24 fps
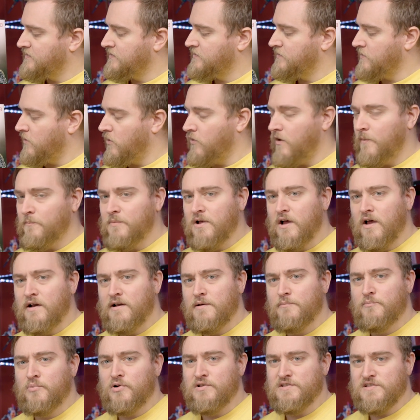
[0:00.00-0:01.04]
so I'm
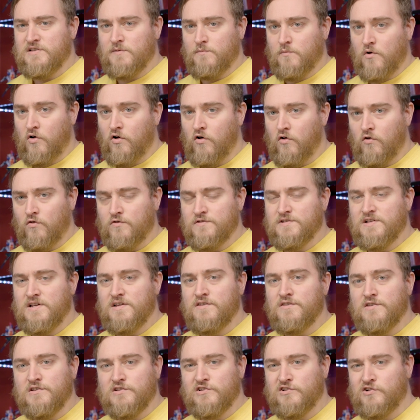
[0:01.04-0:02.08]
gonna put some holes
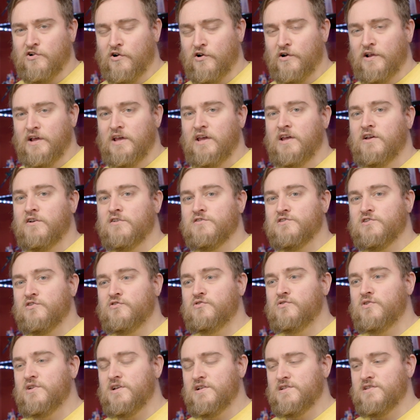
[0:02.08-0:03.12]
in the skirting here so
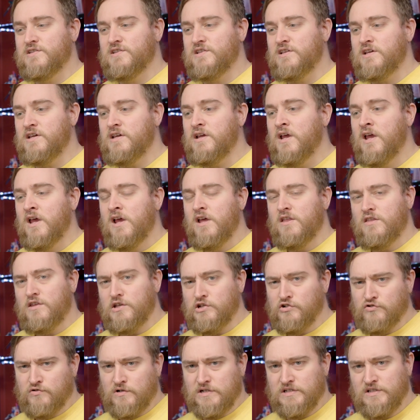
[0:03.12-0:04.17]
you can see the
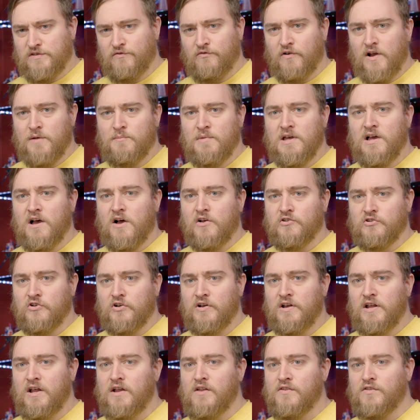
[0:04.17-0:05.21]
truss framing
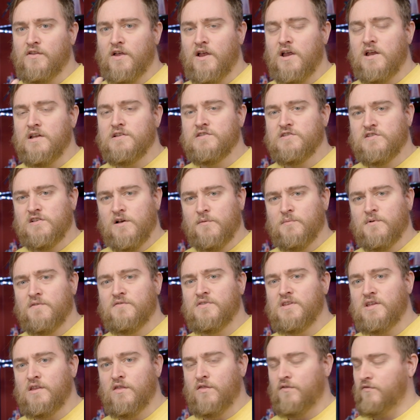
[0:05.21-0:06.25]
underneath and some of
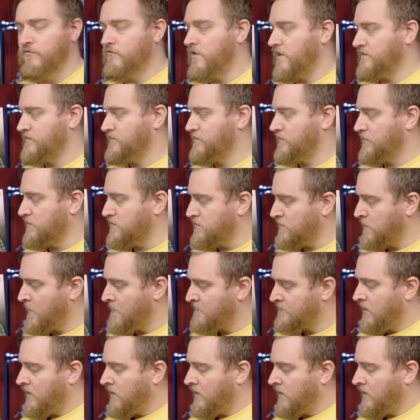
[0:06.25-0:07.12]
the thrusters.